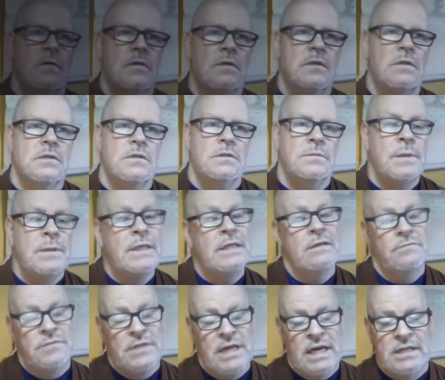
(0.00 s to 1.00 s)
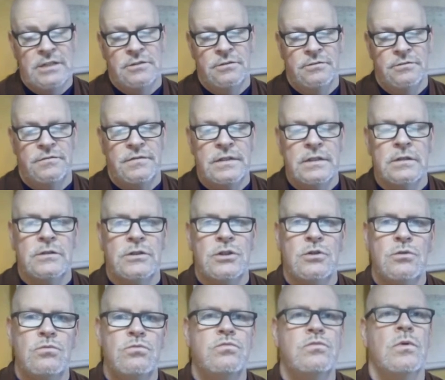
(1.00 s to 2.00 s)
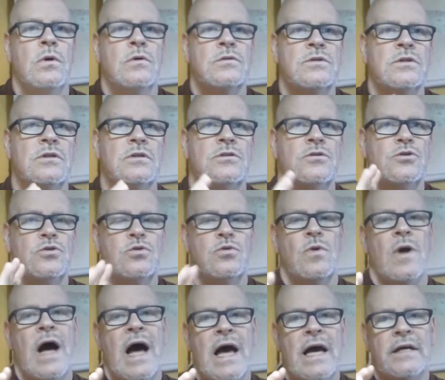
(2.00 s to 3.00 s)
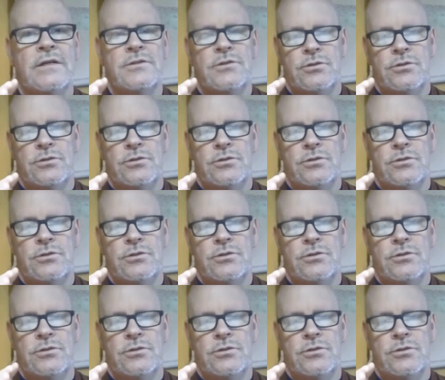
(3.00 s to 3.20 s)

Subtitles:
Speaking of taste or feel, you want to try